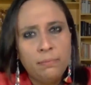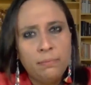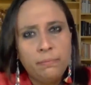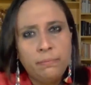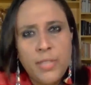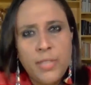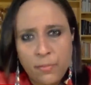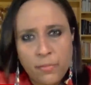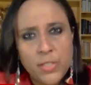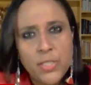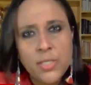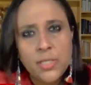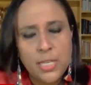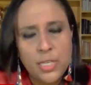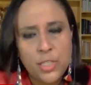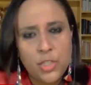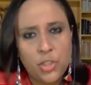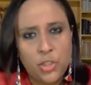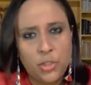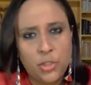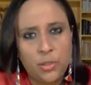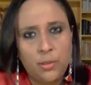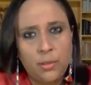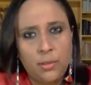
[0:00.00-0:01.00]

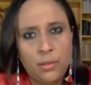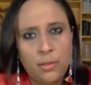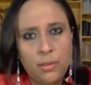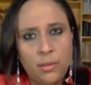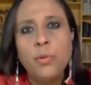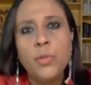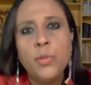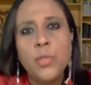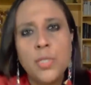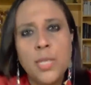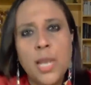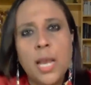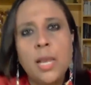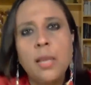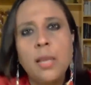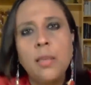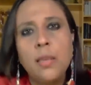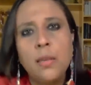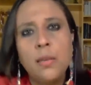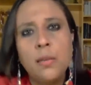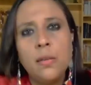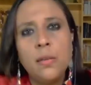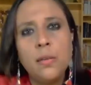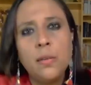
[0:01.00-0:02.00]
devastation, I was
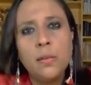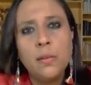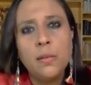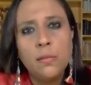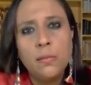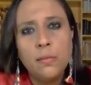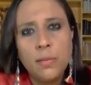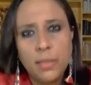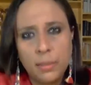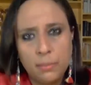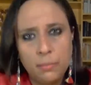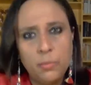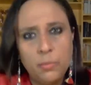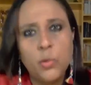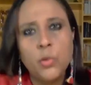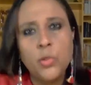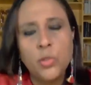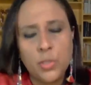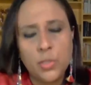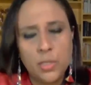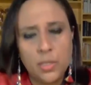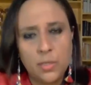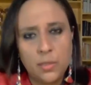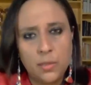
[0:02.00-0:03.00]
luckier than
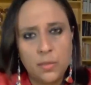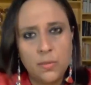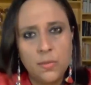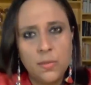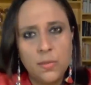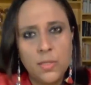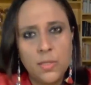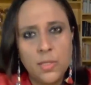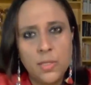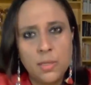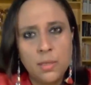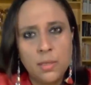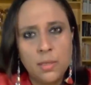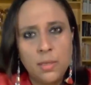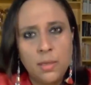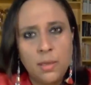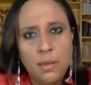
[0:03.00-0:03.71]
most Indians.